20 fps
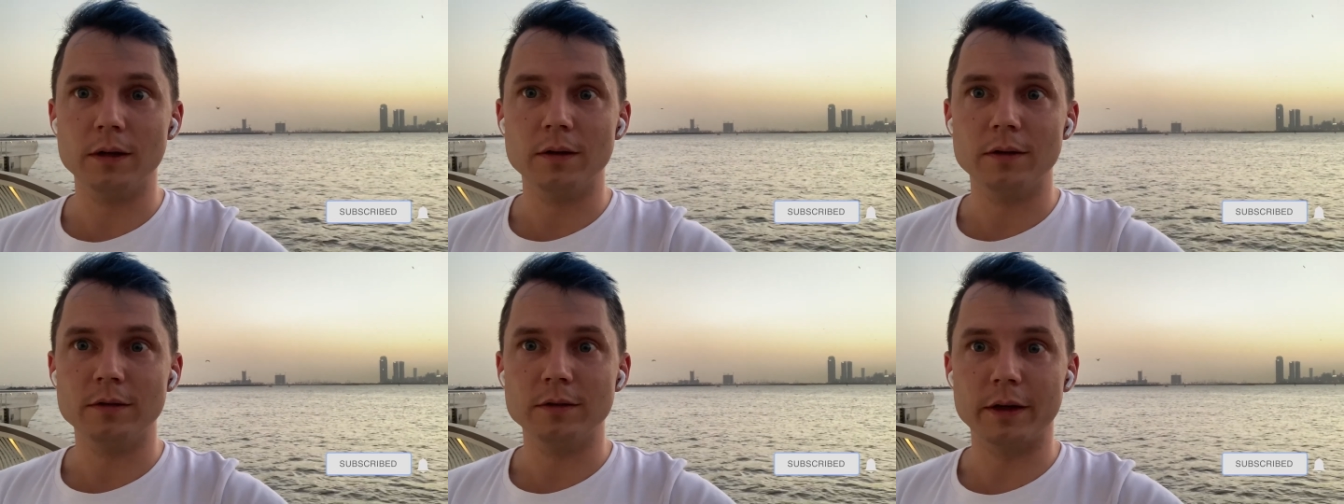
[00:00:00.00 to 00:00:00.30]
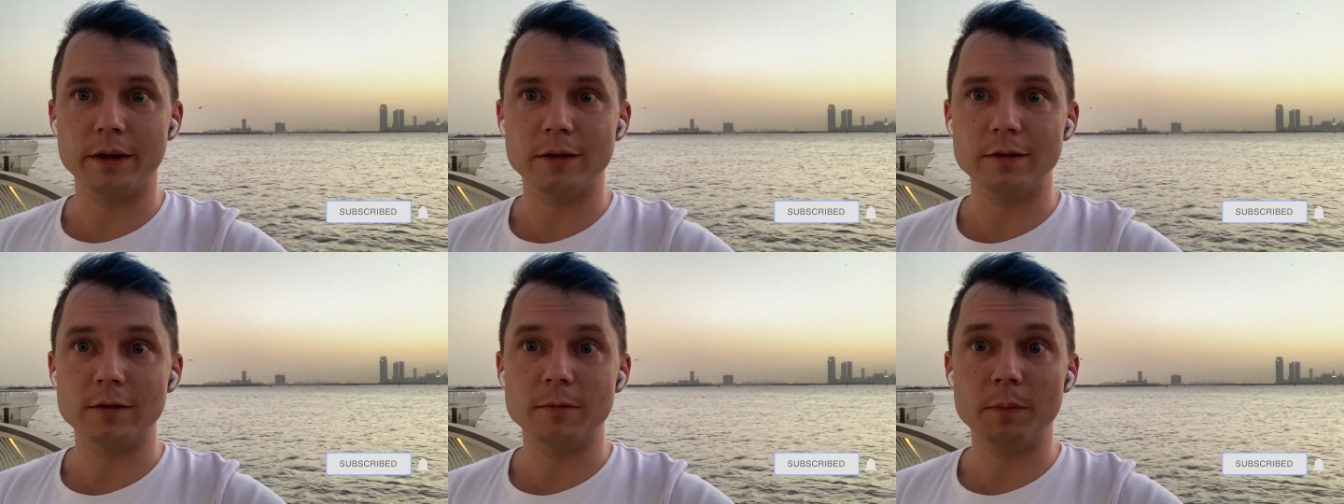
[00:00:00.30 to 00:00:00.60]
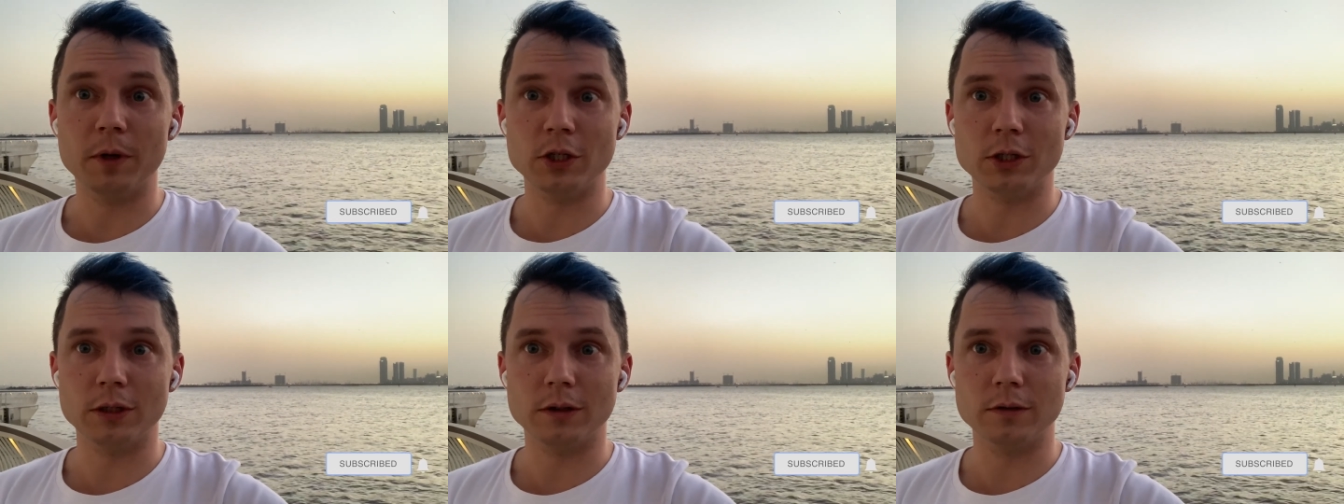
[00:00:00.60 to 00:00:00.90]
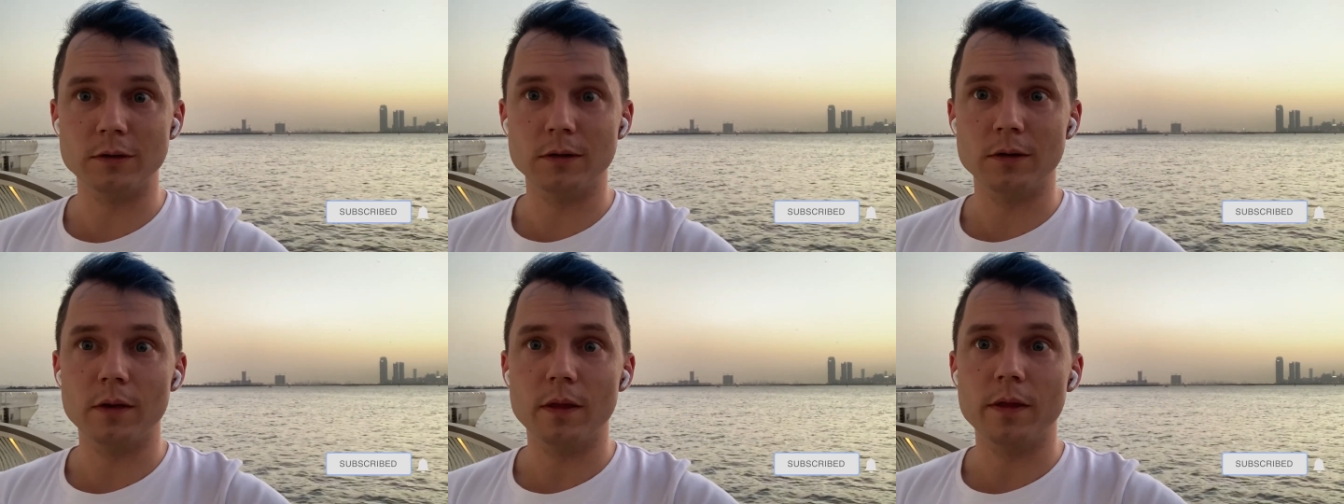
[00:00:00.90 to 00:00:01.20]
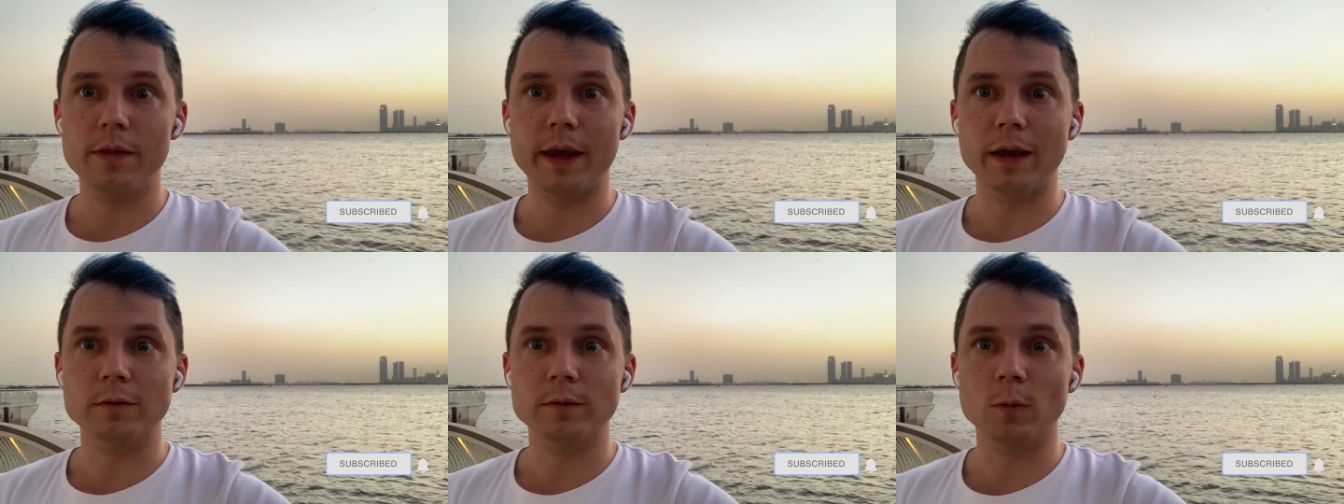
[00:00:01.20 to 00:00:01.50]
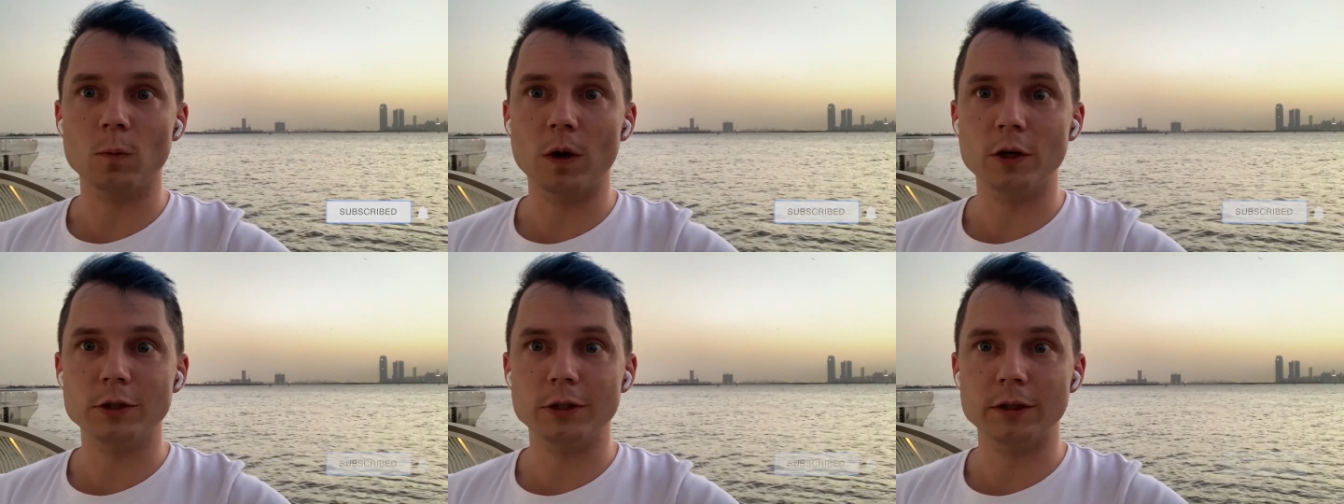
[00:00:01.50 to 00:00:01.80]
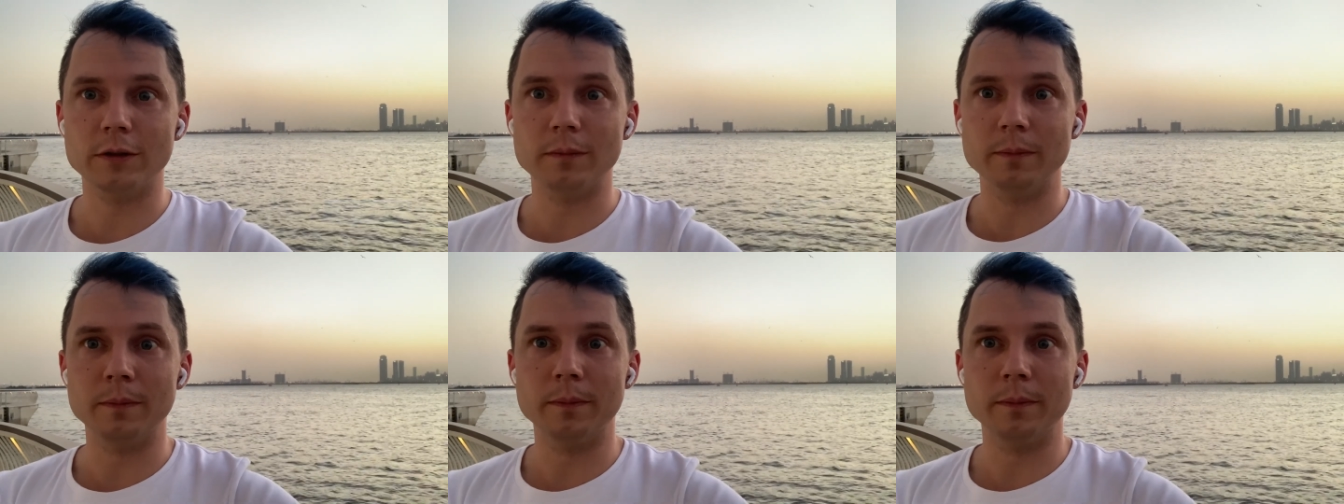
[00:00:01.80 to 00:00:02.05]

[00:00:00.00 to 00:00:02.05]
science missions. Thanks for watching.